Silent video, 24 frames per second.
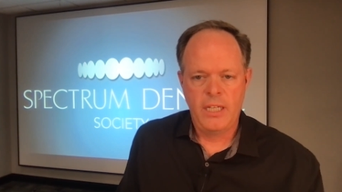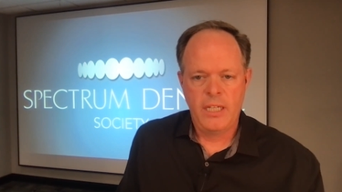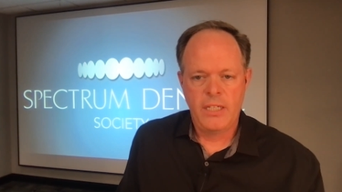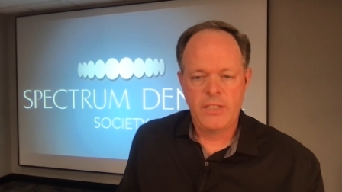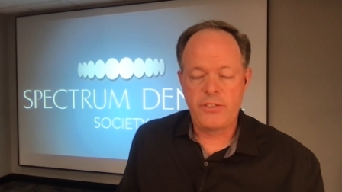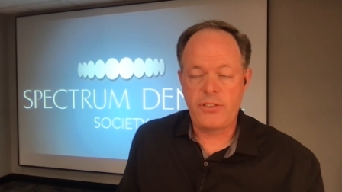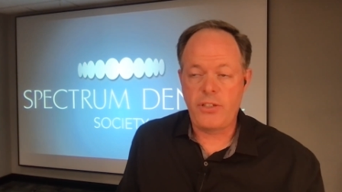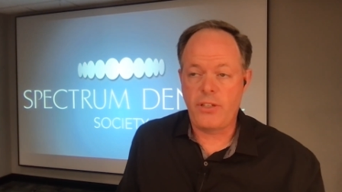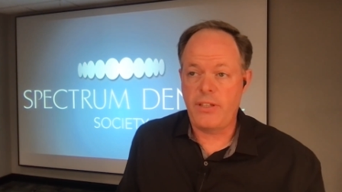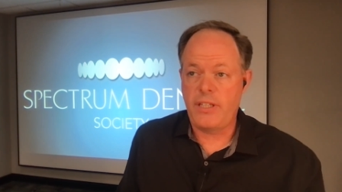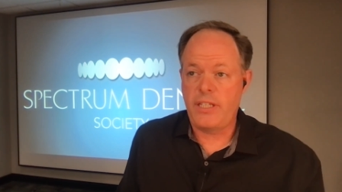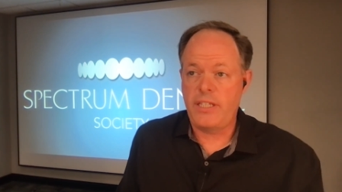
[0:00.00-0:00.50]

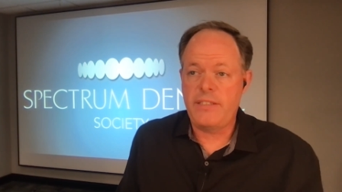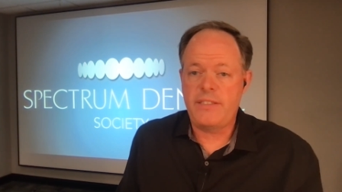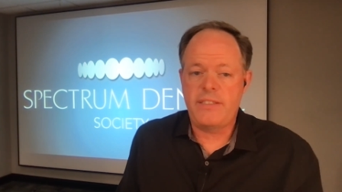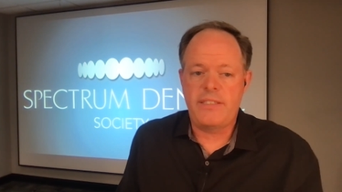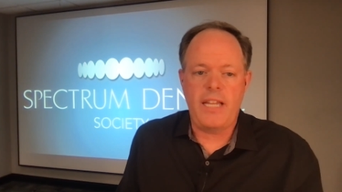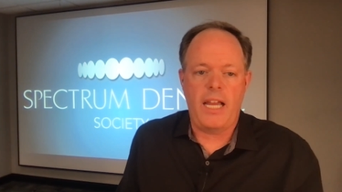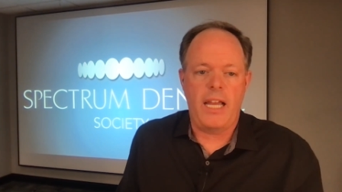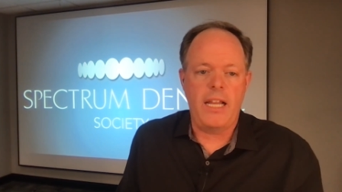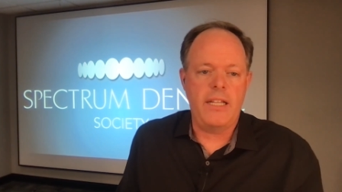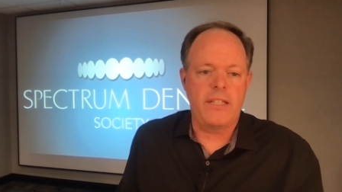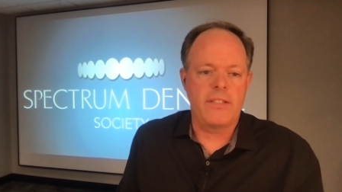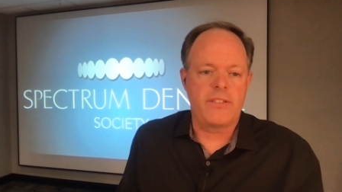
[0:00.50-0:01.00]
So these
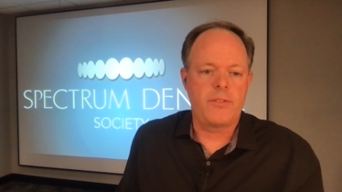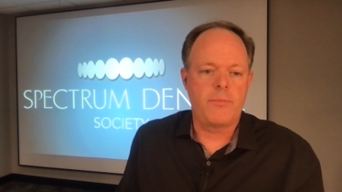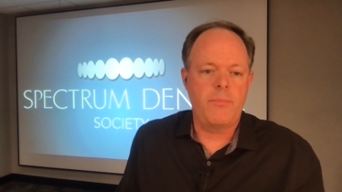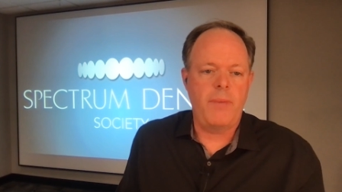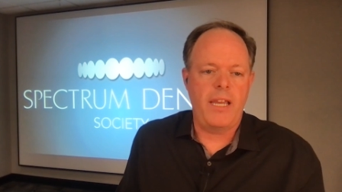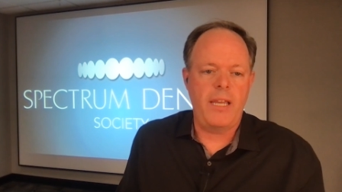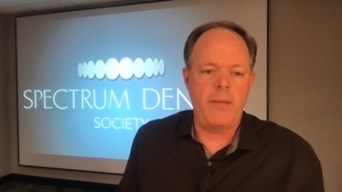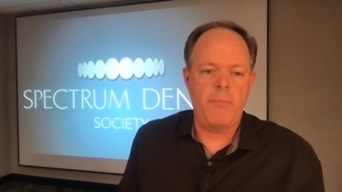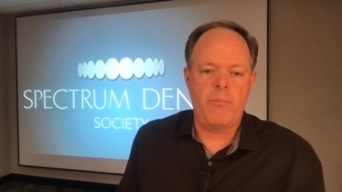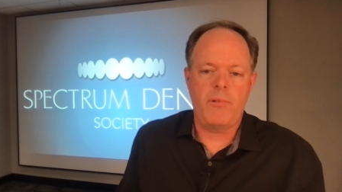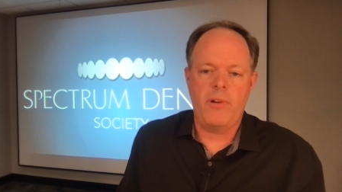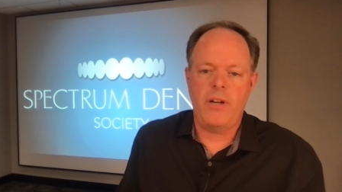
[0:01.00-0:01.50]
dentists
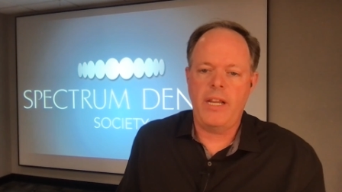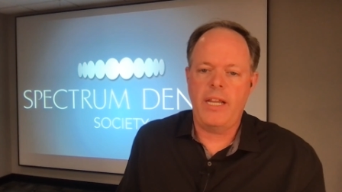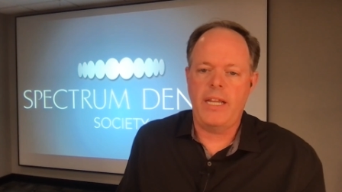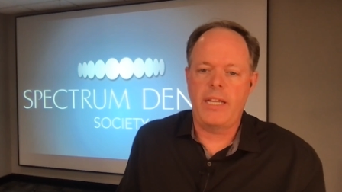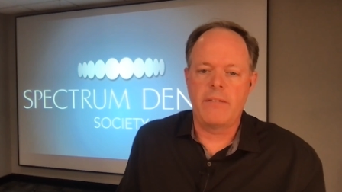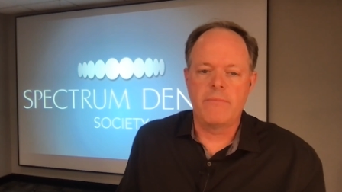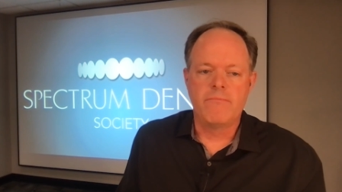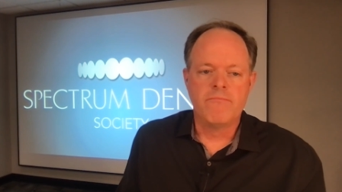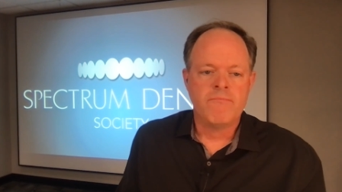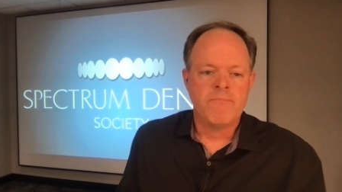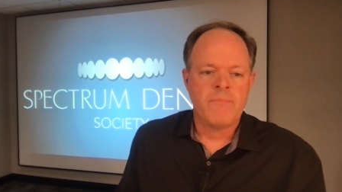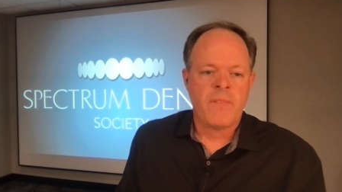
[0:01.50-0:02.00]
may
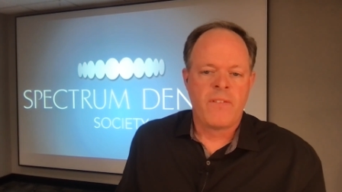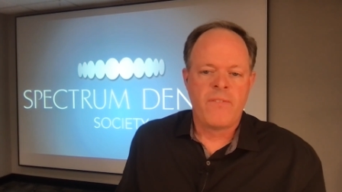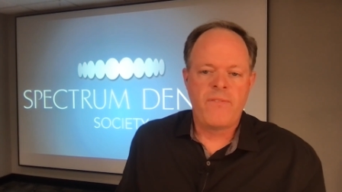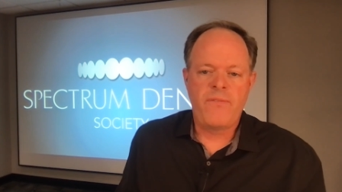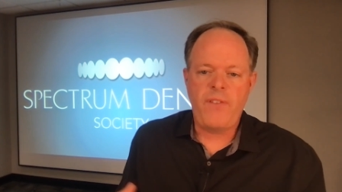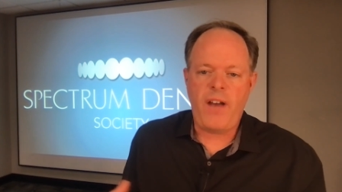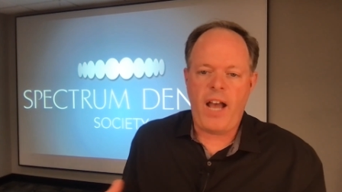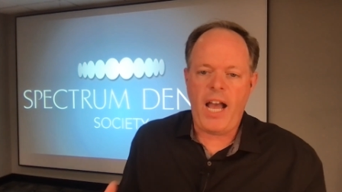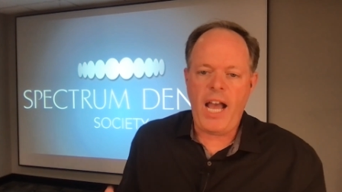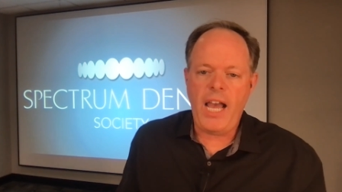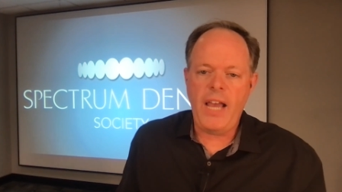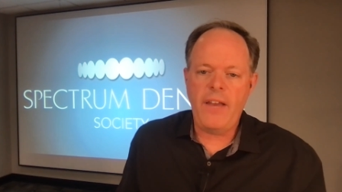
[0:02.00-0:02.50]
bring
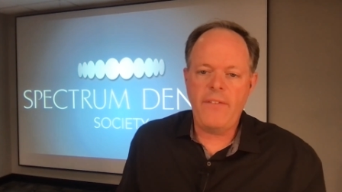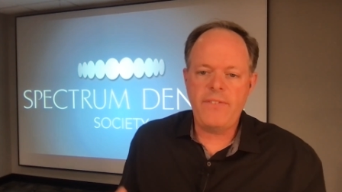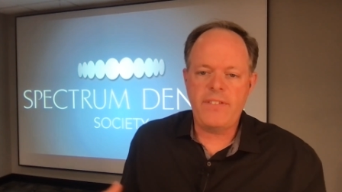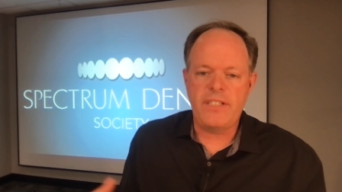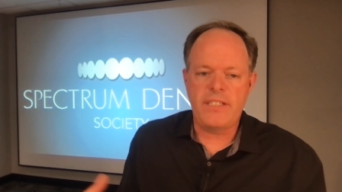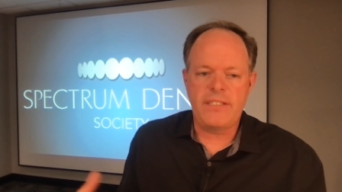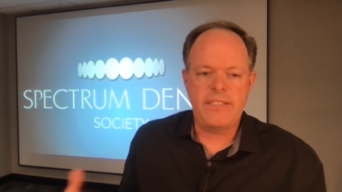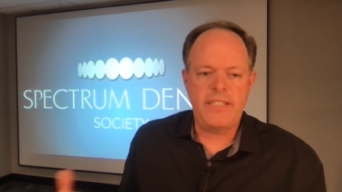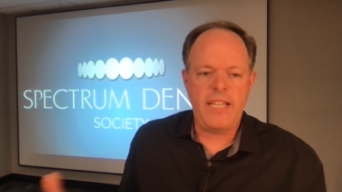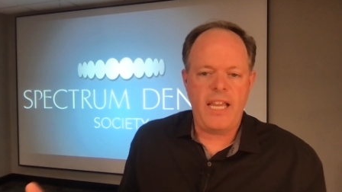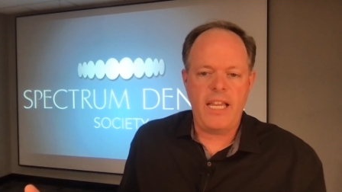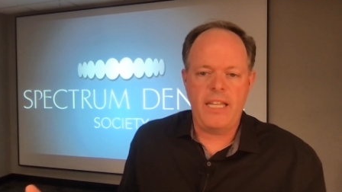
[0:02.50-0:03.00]
5 to
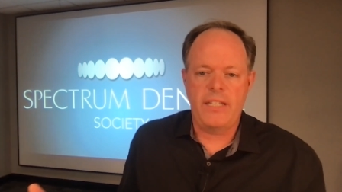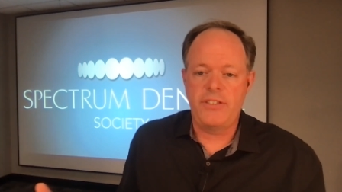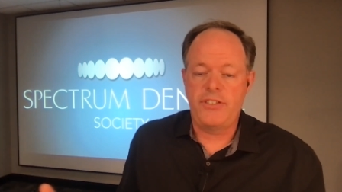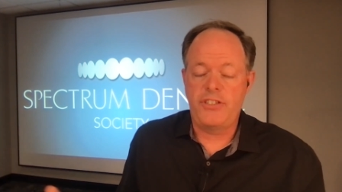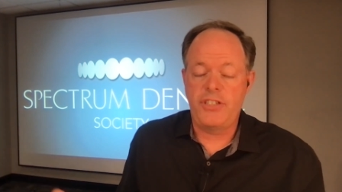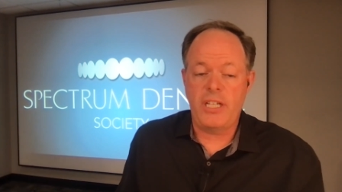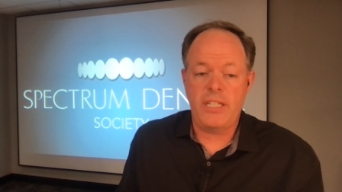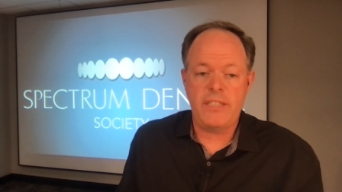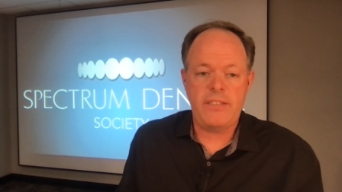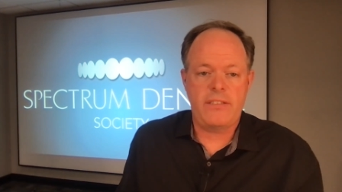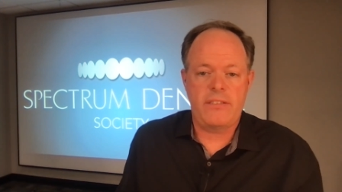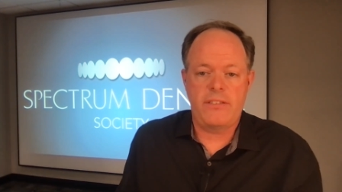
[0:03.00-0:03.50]
10
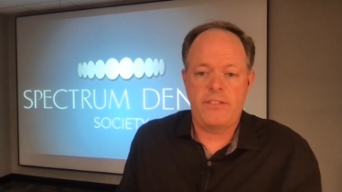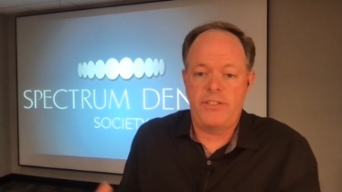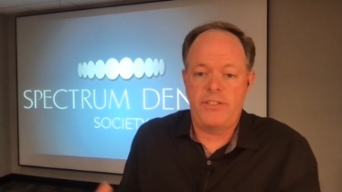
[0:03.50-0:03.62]
just